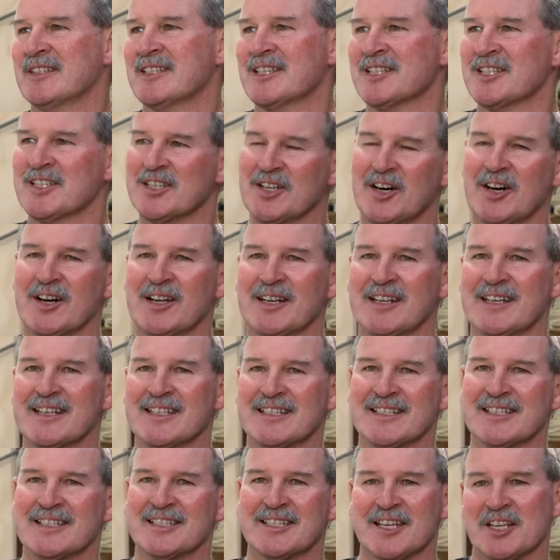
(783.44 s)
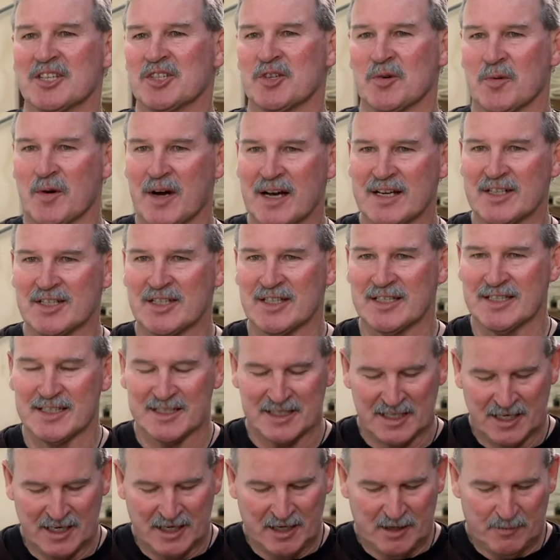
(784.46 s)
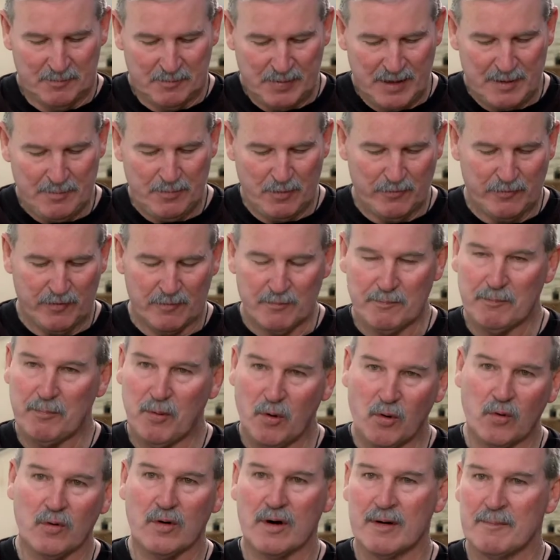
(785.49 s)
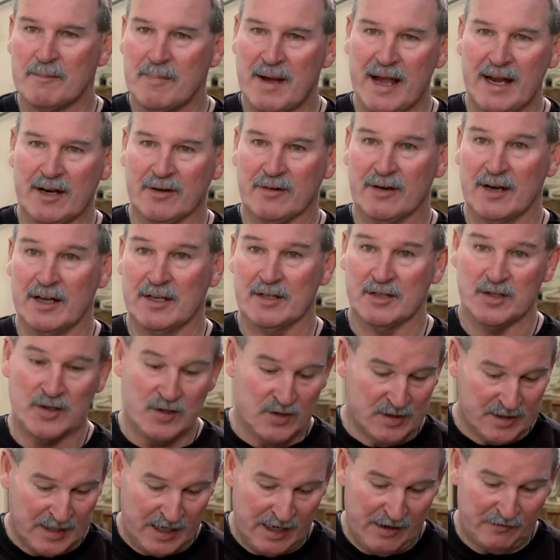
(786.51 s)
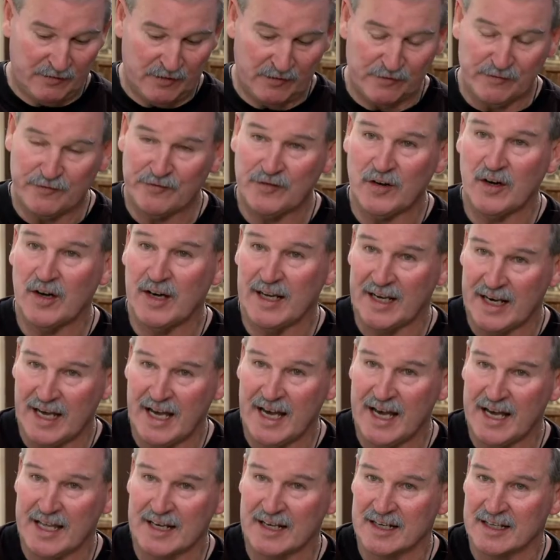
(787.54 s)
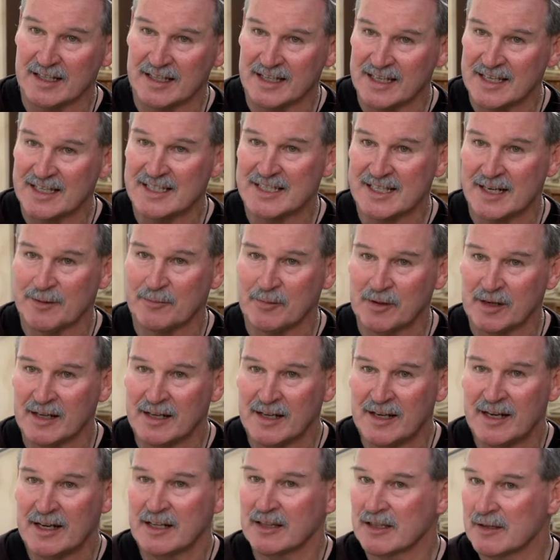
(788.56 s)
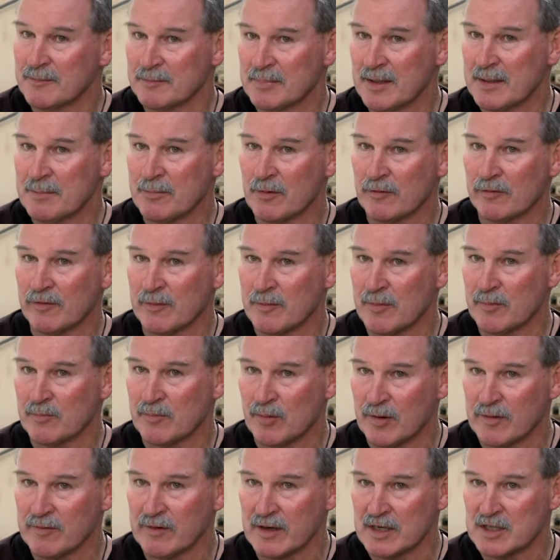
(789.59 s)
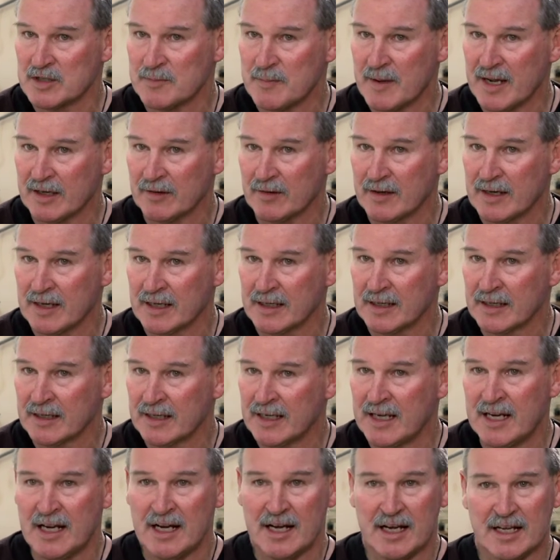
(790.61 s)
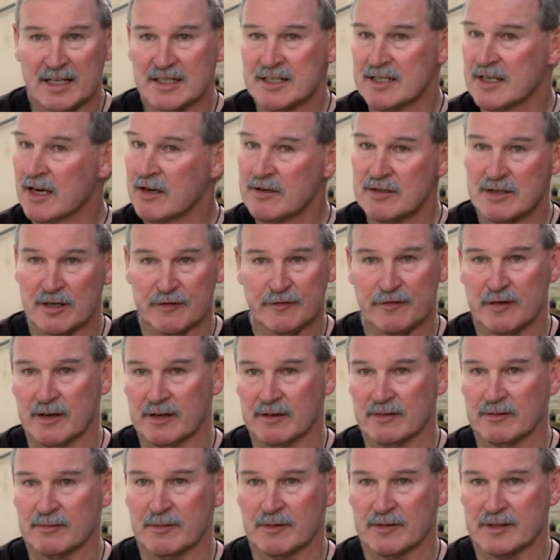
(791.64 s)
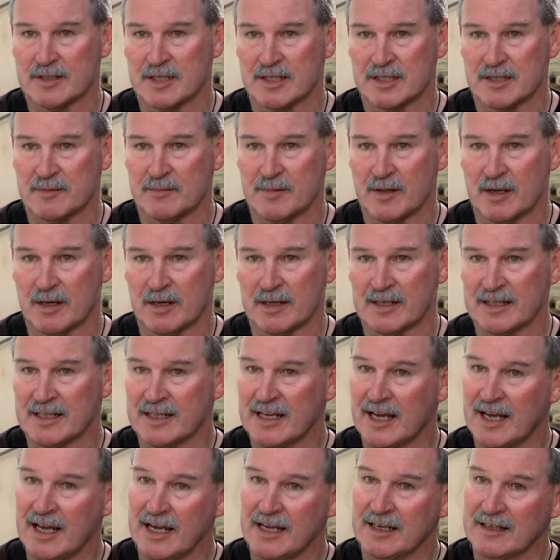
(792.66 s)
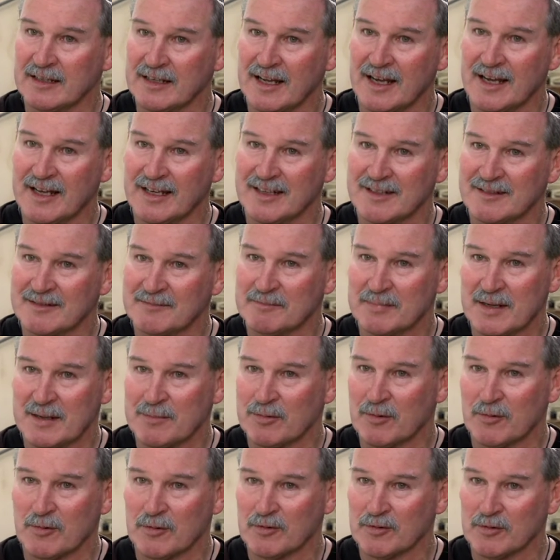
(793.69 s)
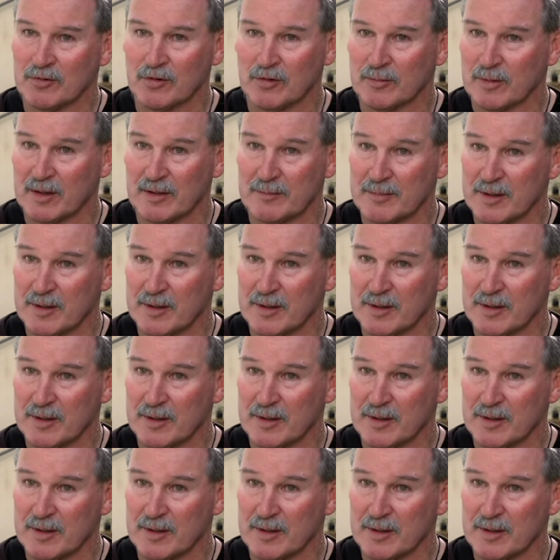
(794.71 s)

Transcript: societies and situations, people from poorer backgrounds used to have to fight harder to get somewhere than people from a privileged background. It's no different with disability and people with normal